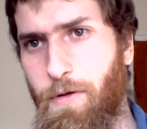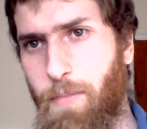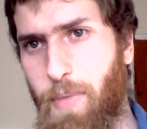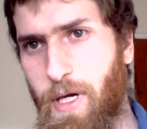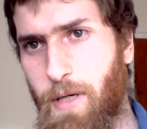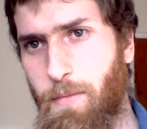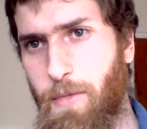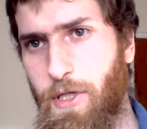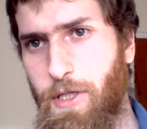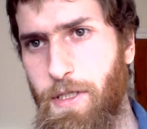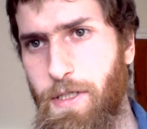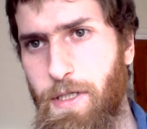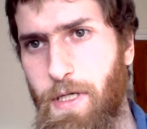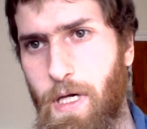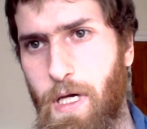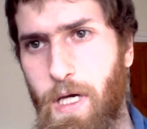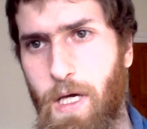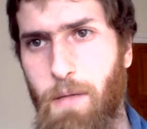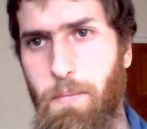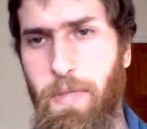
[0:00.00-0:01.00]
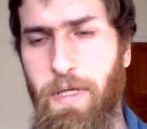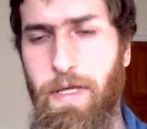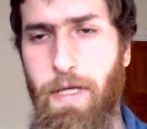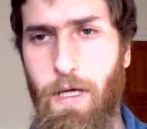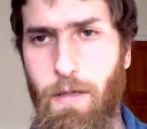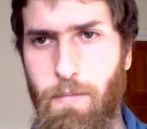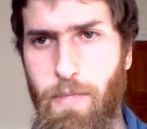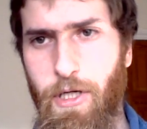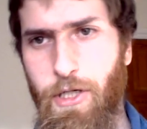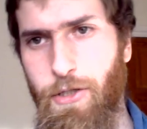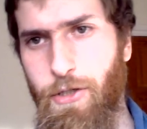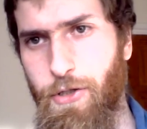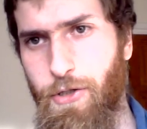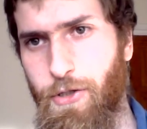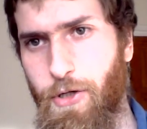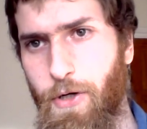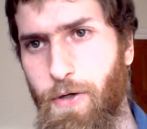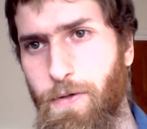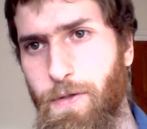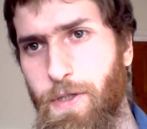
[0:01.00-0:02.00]
pygmids, but the admixture
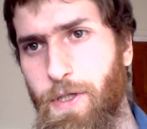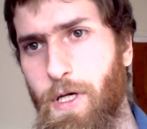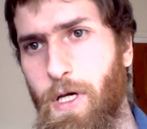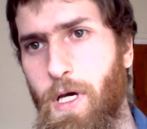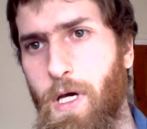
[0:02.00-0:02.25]
shows.